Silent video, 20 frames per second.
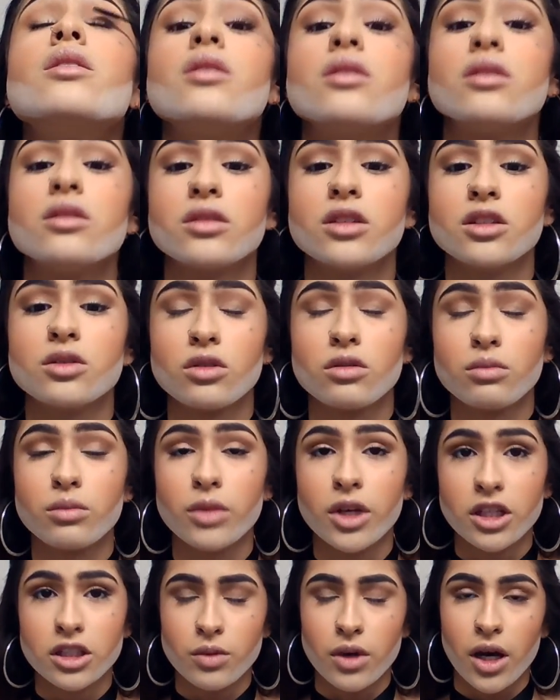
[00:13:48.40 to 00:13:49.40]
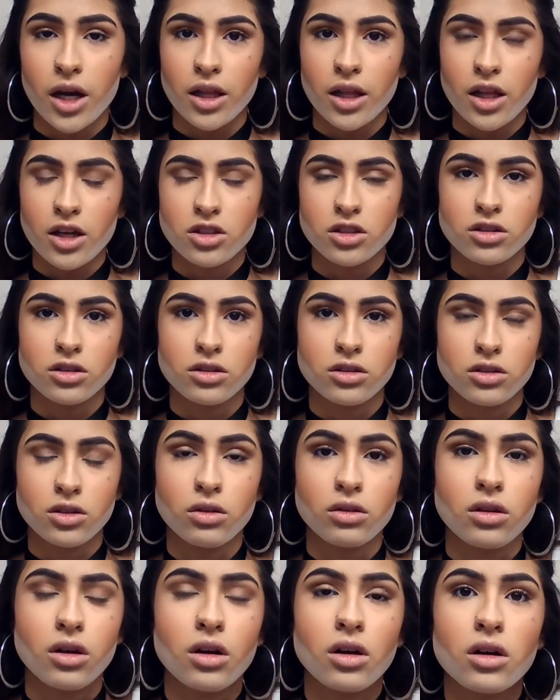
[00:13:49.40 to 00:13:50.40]
This one makes my eyelashes so
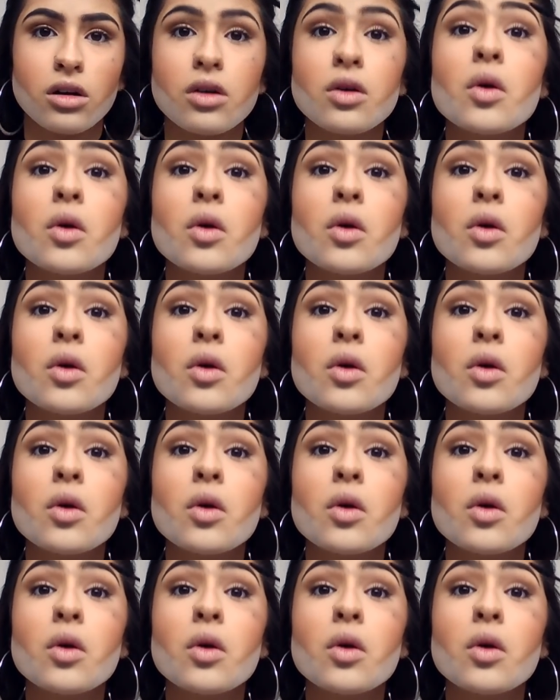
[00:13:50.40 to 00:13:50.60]
long.